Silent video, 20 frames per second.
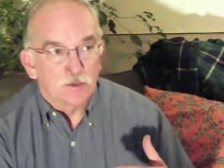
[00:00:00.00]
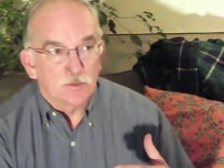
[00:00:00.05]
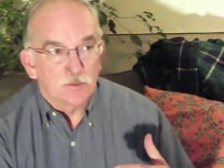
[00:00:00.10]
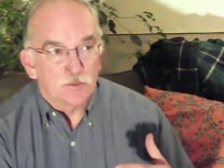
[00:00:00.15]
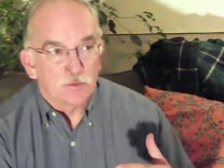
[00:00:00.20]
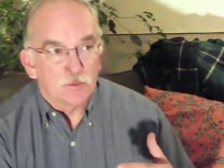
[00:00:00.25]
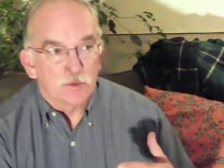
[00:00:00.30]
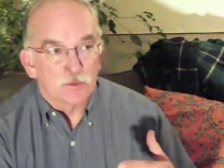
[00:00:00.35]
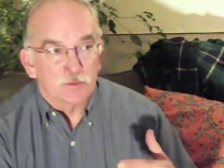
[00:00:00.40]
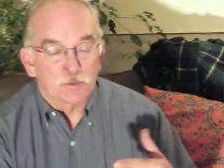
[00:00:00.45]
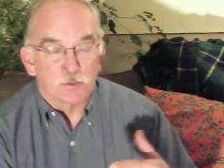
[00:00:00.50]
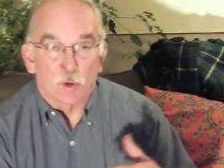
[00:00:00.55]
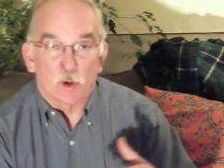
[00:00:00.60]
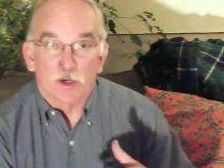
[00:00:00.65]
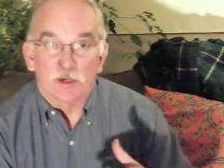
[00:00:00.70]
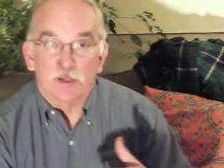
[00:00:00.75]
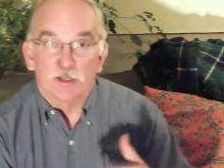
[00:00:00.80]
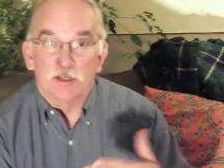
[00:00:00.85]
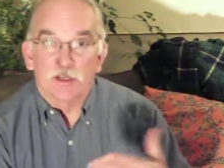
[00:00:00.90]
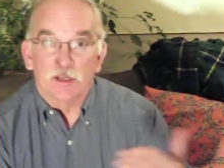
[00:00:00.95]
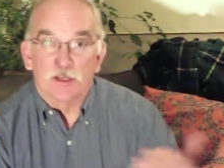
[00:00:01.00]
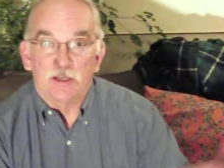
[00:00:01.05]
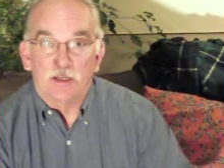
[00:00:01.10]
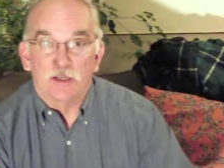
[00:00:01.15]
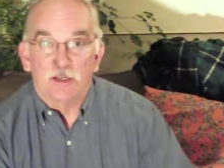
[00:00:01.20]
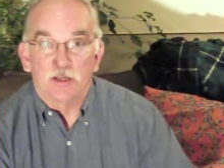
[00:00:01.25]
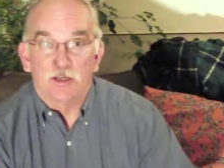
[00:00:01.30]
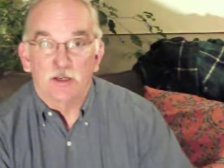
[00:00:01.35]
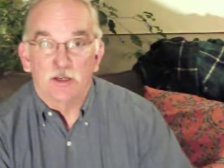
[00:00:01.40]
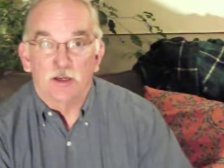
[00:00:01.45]
historically,
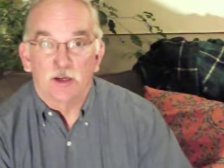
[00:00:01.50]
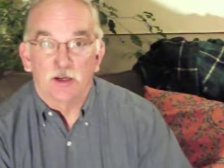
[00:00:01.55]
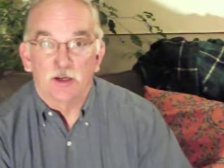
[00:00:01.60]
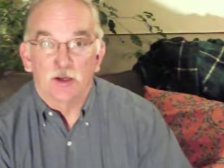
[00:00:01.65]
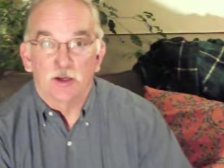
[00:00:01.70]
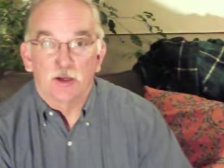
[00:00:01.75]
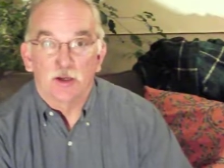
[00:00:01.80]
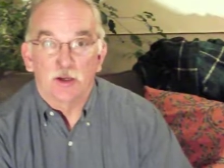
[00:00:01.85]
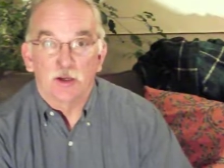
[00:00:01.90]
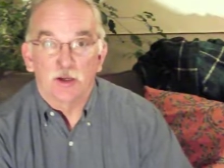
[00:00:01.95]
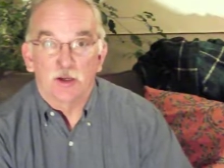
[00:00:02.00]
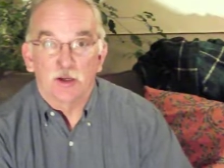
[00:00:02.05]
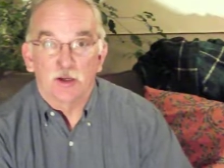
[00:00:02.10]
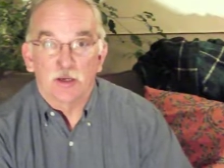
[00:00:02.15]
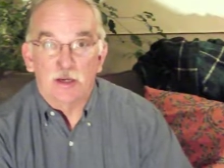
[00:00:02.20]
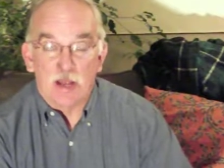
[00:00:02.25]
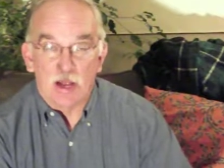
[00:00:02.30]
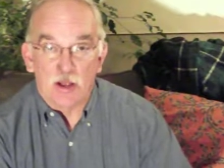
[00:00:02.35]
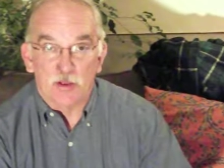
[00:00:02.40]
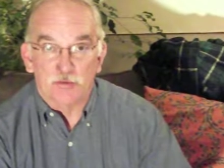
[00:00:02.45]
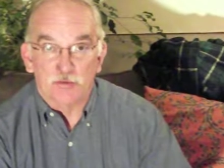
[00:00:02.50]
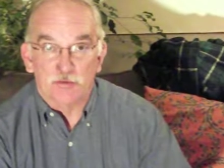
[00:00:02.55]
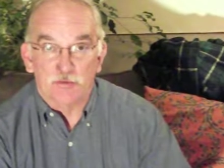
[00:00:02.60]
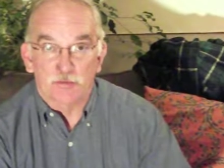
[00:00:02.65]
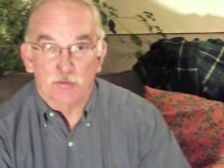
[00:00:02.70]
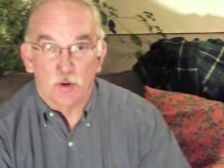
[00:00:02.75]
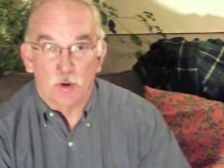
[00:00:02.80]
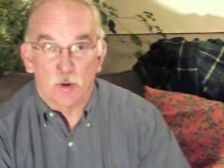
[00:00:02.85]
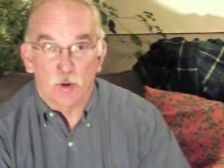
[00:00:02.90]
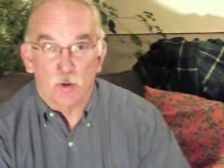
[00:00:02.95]
an ounce of
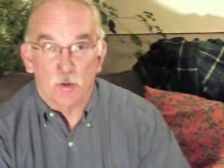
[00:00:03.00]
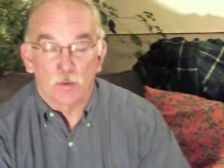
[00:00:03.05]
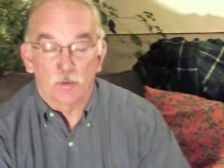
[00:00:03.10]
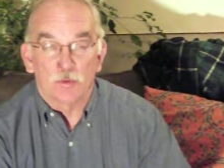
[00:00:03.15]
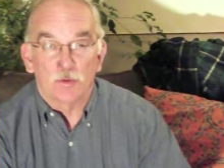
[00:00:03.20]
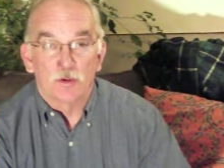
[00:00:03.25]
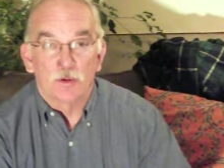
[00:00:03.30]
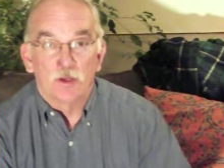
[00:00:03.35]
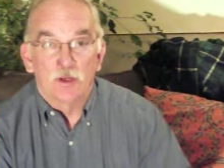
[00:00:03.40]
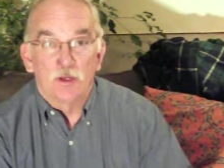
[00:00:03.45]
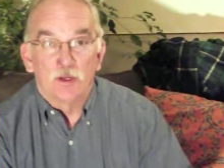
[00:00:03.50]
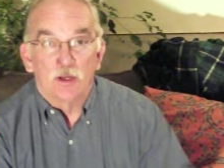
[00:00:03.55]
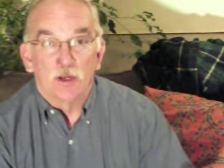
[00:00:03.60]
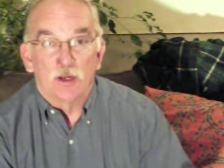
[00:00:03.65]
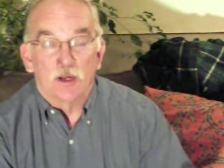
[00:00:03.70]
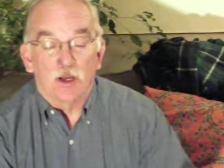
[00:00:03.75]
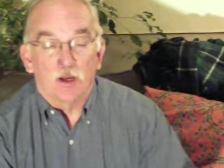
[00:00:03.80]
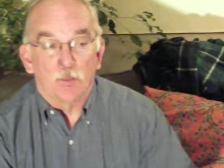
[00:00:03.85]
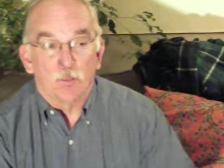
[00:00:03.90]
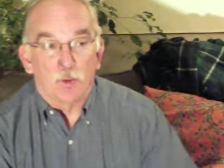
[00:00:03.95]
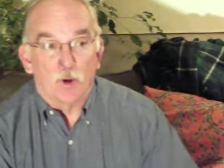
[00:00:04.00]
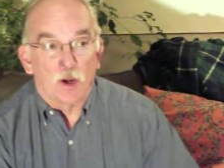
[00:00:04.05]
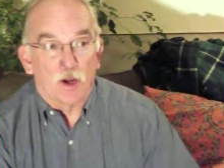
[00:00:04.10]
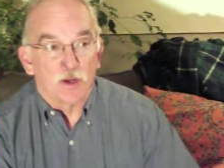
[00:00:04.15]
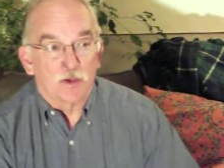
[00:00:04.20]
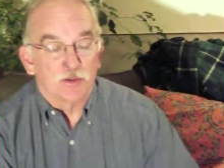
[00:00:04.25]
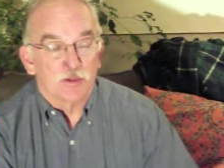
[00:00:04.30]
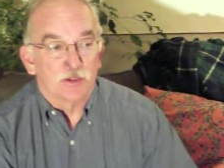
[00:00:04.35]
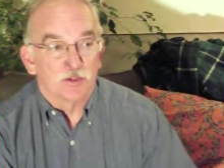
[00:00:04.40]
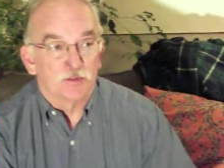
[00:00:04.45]
gold
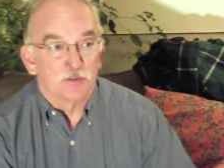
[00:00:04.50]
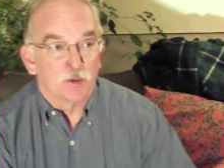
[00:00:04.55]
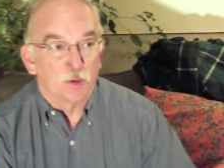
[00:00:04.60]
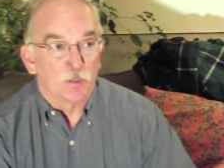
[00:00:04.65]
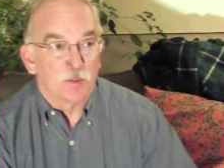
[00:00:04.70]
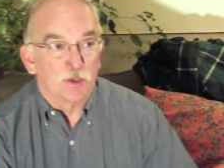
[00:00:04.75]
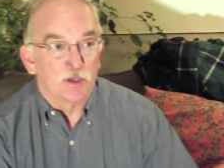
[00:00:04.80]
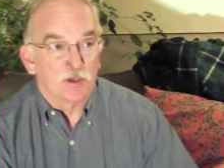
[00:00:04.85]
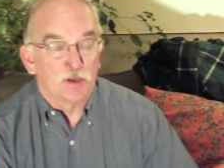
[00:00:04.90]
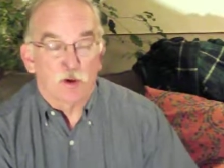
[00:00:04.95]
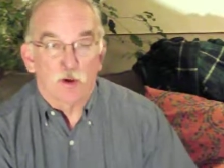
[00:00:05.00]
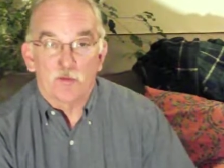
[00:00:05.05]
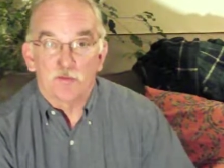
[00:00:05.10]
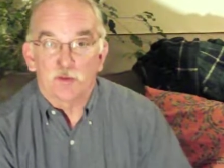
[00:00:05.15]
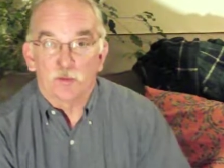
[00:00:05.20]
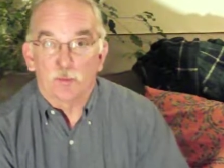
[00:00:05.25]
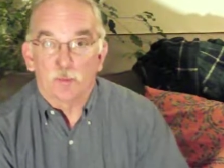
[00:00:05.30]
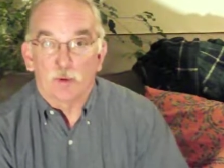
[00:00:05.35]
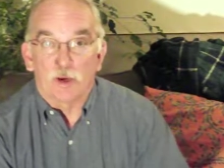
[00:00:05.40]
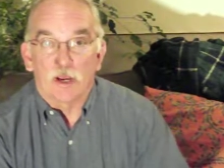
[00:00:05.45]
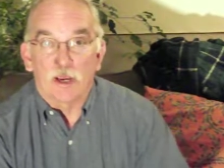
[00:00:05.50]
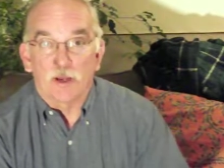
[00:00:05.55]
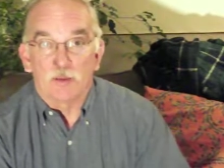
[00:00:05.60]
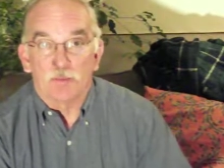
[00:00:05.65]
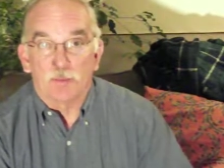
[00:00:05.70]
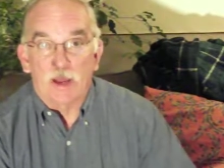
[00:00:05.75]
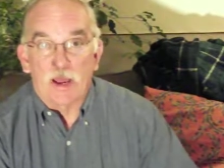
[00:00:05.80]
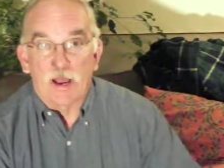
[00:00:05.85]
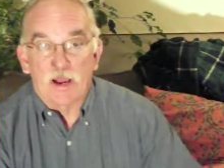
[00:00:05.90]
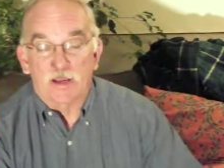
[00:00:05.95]
bought so many loaves of bread
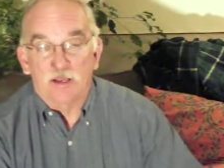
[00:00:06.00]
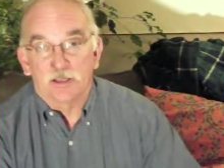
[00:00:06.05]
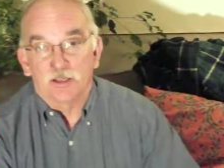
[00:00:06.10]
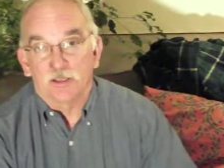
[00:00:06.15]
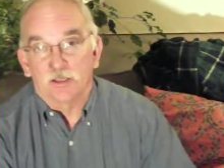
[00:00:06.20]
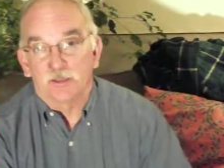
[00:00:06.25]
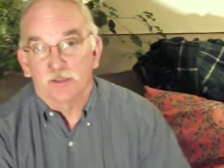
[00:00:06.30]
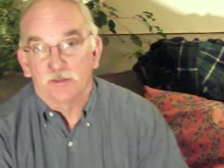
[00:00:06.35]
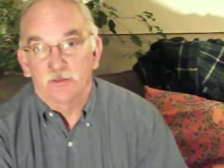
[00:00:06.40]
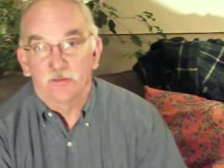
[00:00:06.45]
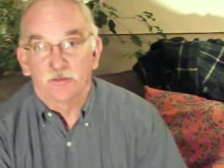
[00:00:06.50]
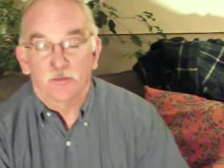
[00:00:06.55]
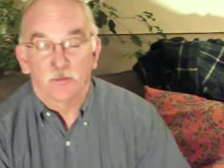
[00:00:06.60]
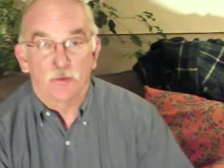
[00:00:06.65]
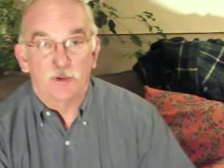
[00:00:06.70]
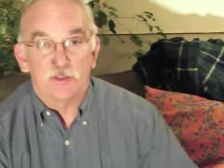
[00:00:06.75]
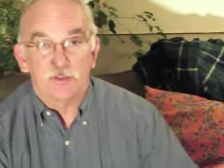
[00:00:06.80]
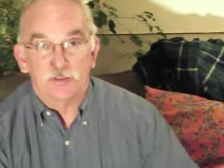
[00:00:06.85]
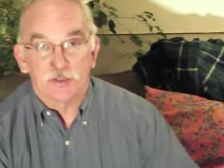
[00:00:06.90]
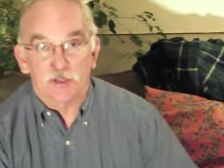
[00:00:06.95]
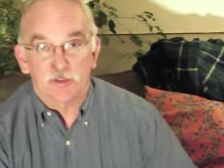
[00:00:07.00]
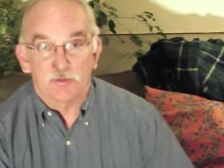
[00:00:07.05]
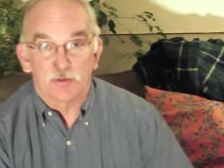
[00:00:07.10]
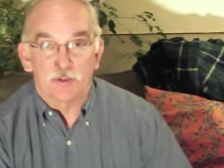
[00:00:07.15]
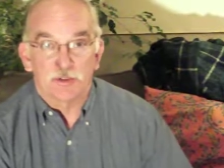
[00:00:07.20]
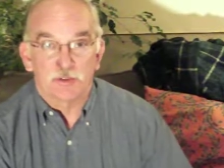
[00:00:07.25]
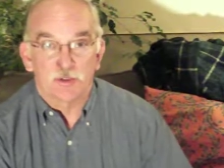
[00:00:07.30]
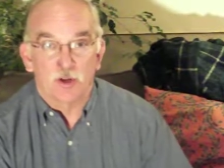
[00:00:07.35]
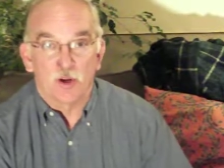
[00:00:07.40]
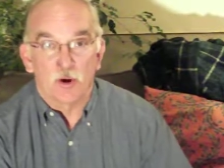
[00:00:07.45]
back 3
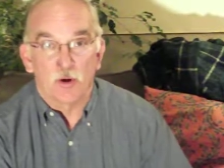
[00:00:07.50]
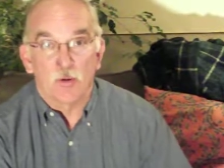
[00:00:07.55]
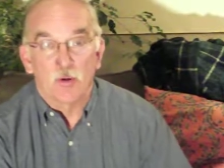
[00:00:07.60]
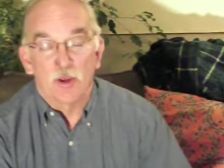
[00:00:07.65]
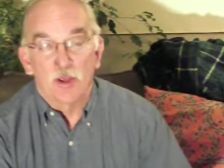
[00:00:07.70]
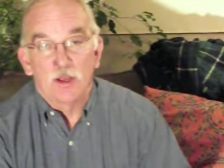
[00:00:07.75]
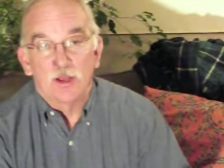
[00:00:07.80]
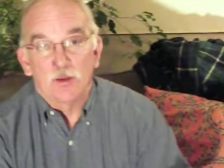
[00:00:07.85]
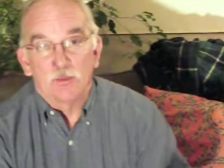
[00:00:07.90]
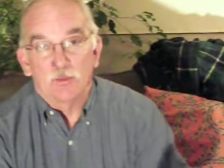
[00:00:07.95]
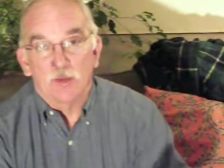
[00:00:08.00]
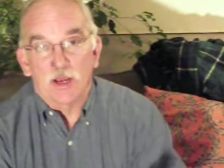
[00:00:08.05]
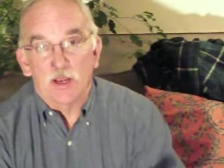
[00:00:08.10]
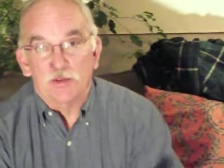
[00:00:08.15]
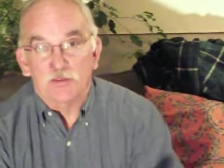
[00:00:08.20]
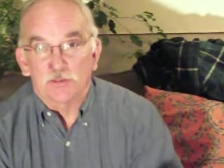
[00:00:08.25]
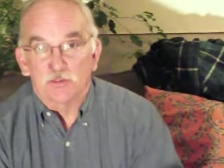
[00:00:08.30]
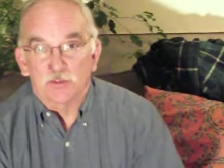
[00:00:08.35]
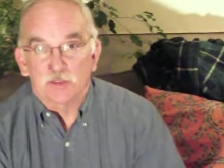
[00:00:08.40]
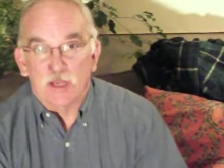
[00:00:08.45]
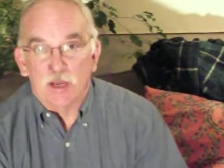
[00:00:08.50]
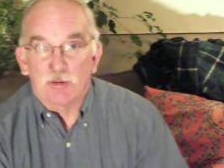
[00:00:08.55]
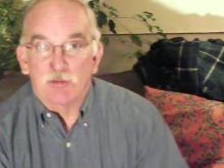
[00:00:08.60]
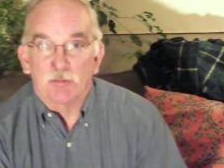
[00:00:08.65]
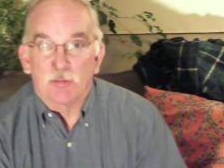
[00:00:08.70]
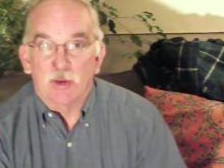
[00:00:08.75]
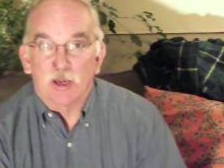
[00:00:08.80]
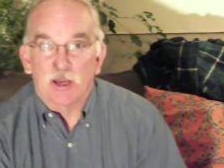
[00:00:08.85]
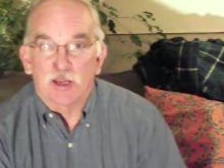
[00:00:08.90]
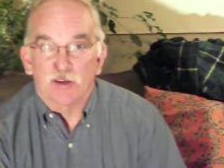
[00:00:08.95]
centuries ago buys the same
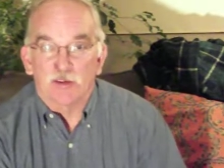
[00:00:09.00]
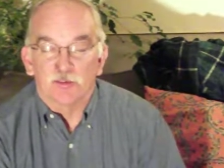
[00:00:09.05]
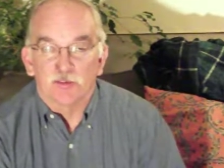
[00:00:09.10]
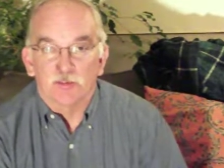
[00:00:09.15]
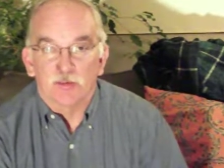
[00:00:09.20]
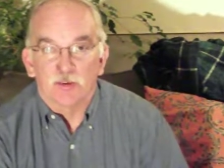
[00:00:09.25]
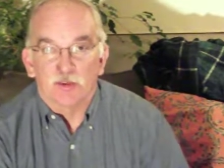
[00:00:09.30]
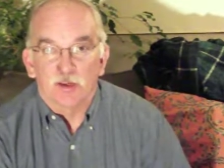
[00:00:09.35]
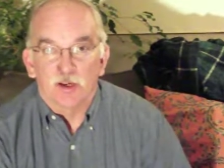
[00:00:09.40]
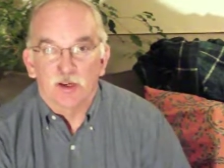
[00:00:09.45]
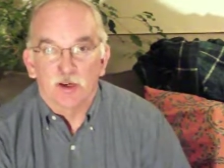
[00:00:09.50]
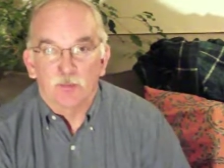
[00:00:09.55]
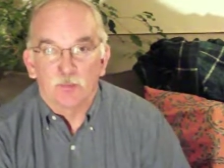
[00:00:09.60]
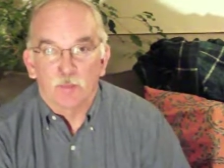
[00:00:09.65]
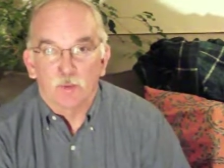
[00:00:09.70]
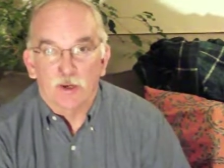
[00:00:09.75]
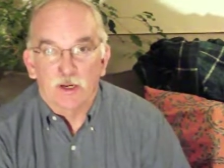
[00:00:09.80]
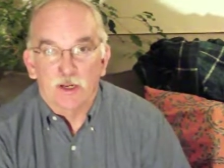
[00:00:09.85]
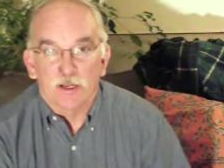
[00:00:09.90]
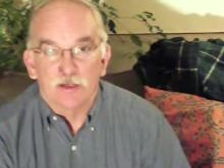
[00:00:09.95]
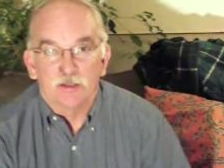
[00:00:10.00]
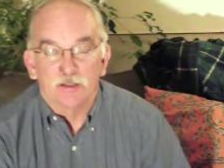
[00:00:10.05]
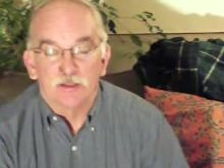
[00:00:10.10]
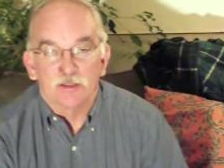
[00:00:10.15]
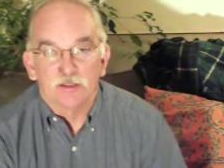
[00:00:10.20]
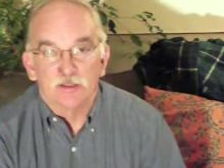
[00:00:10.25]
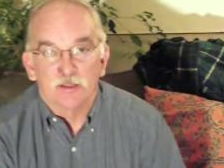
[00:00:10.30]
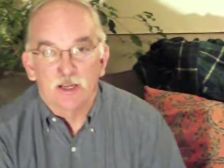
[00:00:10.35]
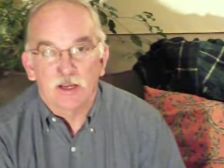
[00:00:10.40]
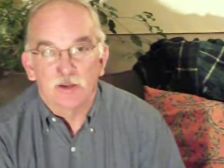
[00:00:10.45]
amount of bread
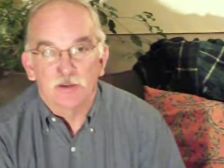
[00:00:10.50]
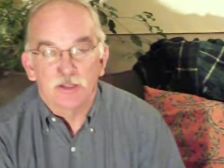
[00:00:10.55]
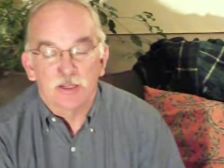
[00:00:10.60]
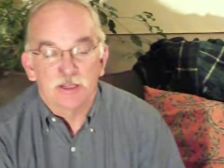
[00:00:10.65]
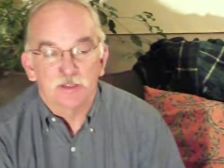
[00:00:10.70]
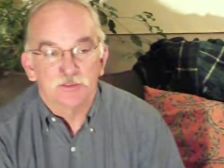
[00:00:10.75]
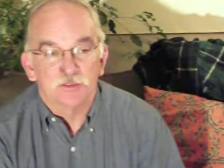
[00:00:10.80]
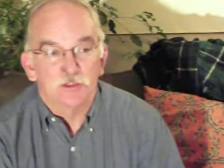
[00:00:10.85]
nowadays.